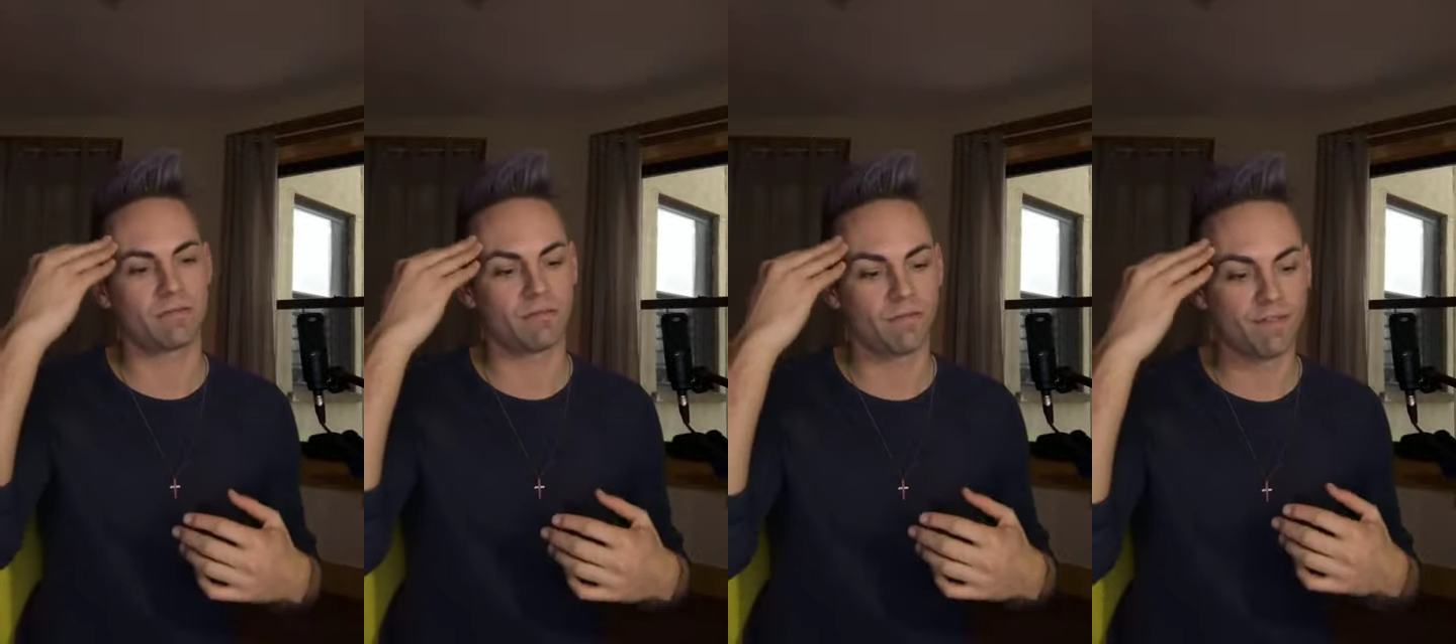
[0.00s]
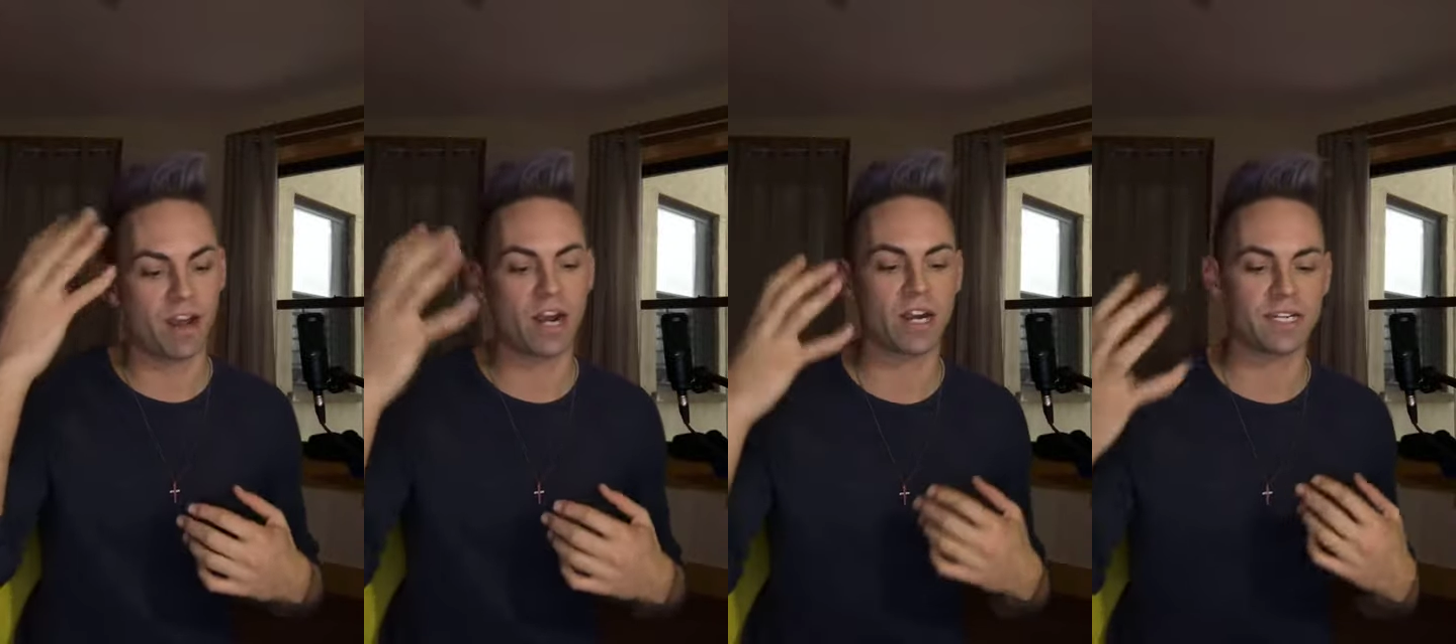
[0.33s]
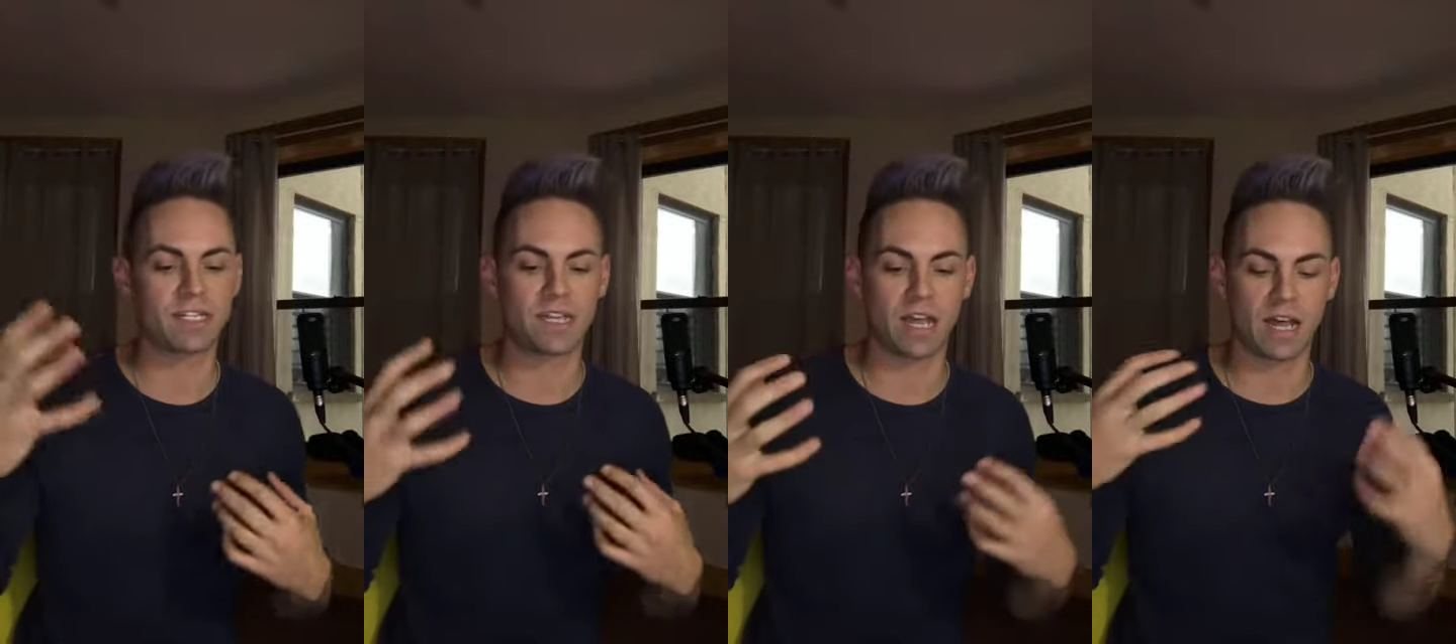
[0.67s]
very
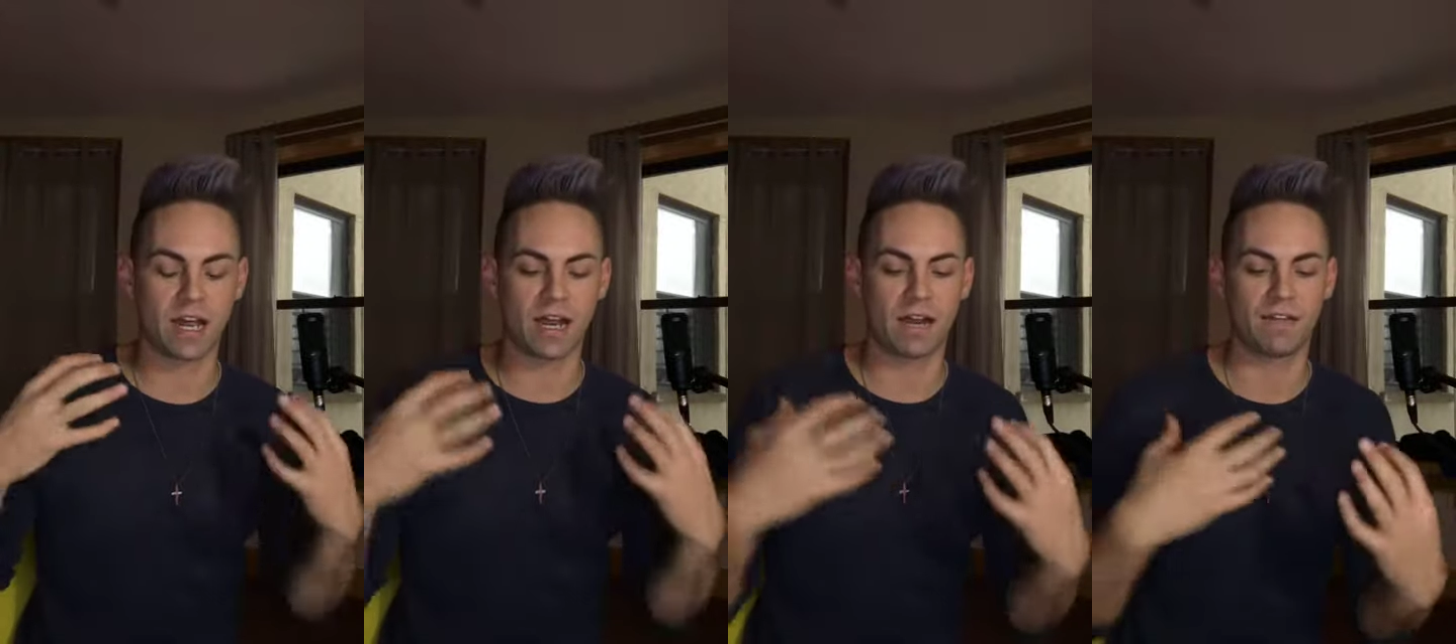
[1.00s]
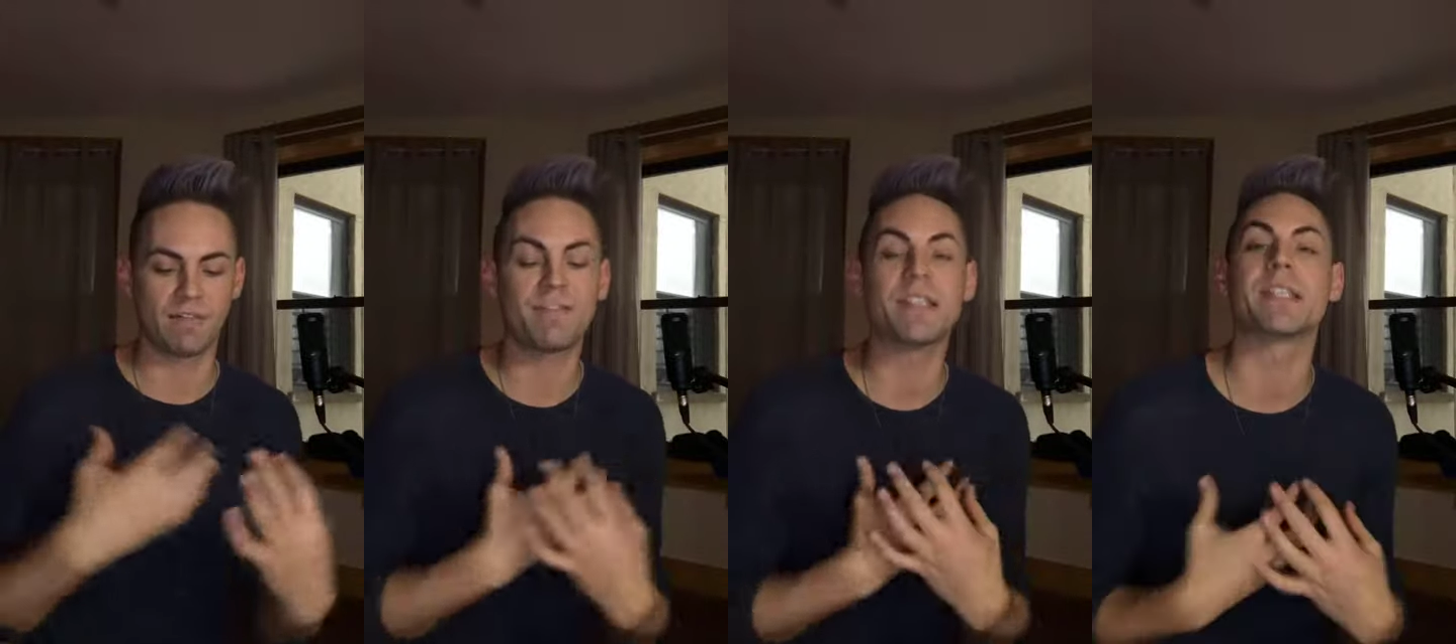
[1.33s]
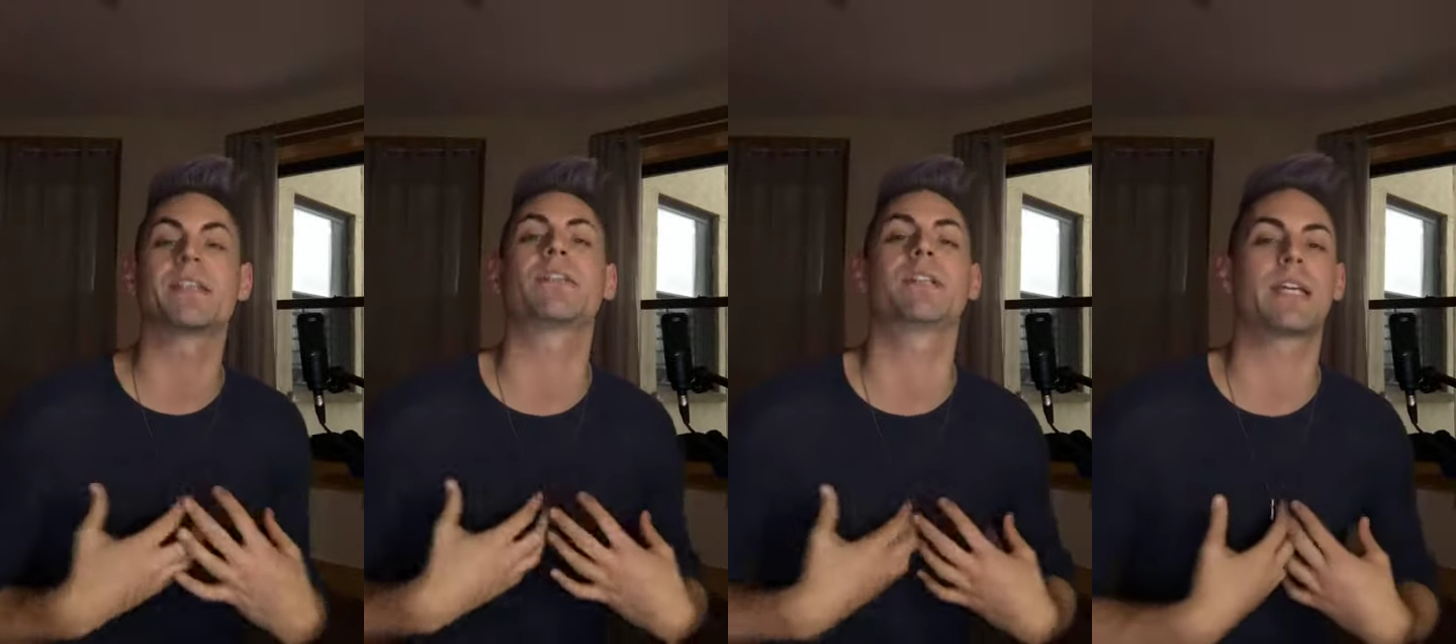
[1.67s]

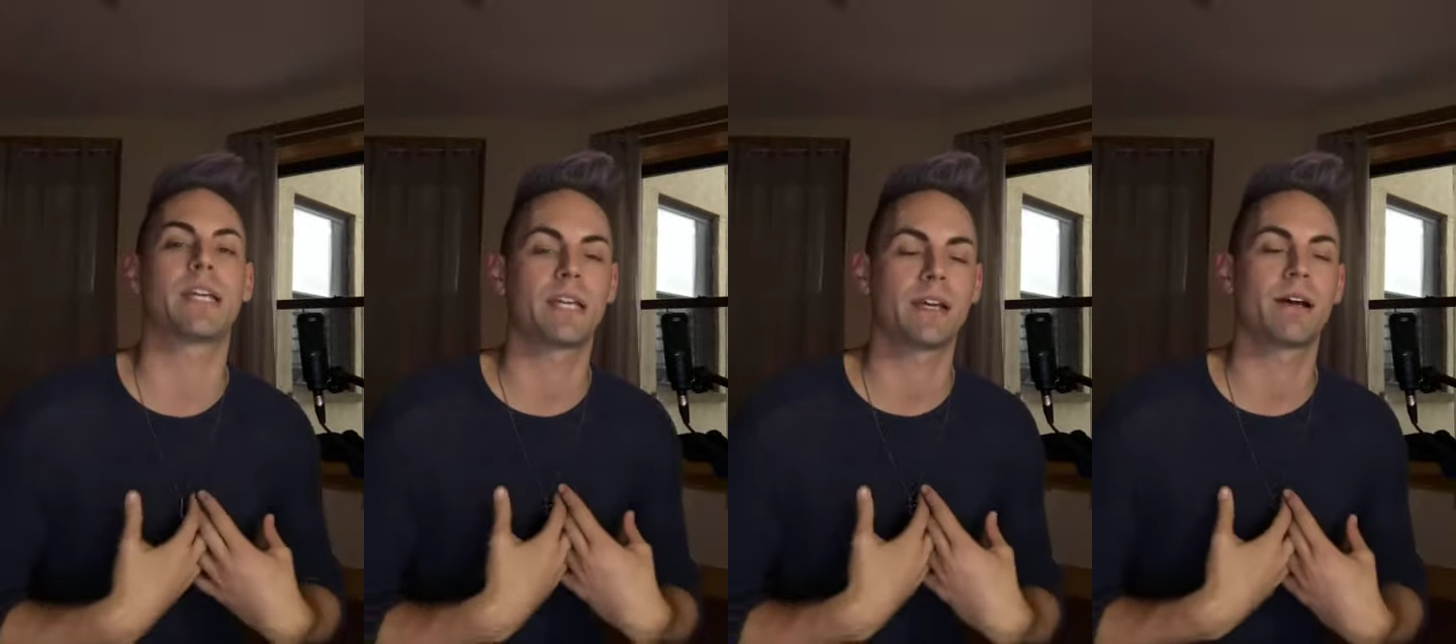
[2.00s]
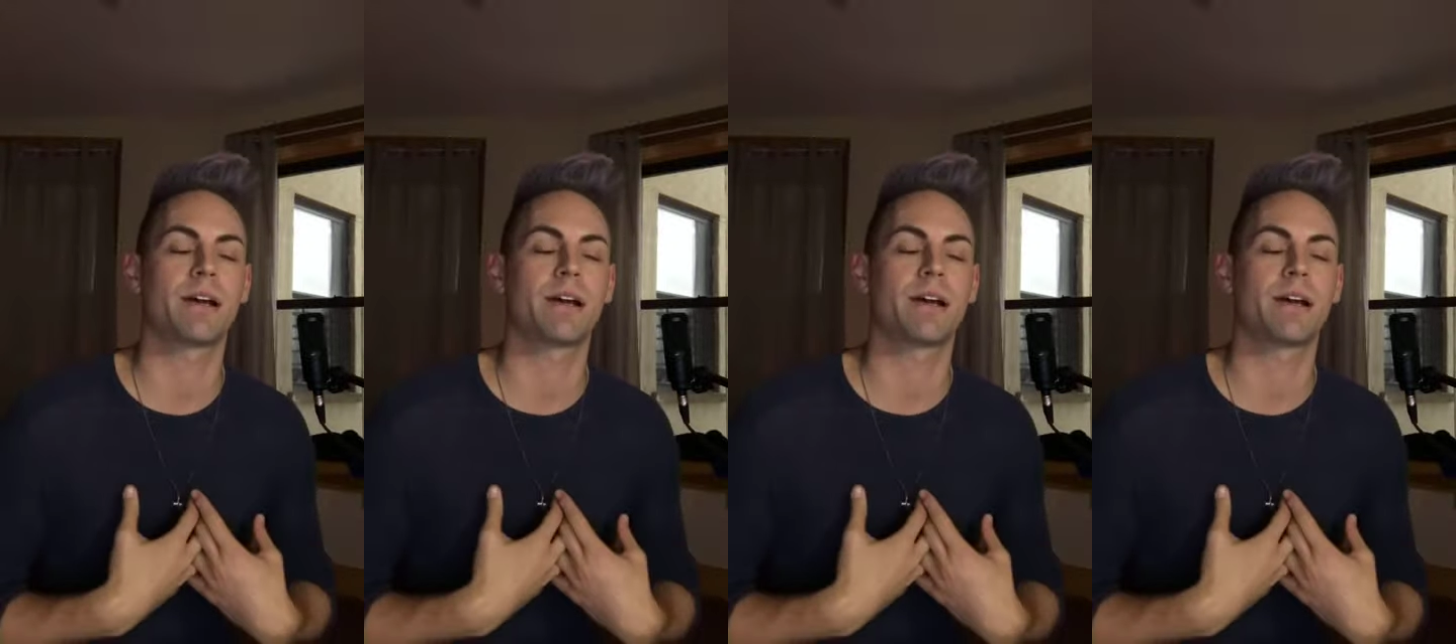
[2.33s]
physically